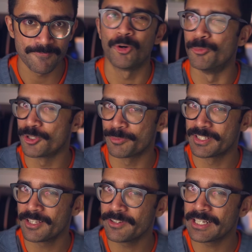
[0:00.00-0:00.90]
Or more
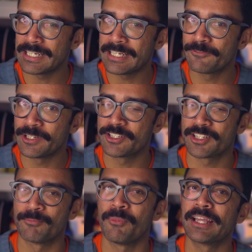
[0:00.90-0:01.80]
specifically, it
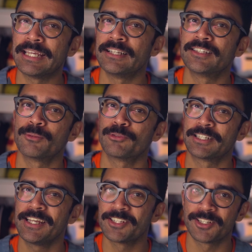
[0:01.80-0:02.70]
features my
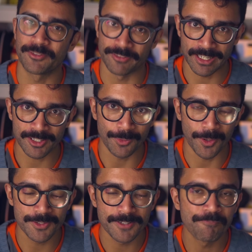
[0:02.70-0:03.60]
interpretation of that
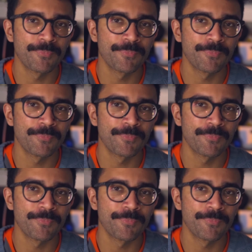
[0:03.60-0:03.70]
quote.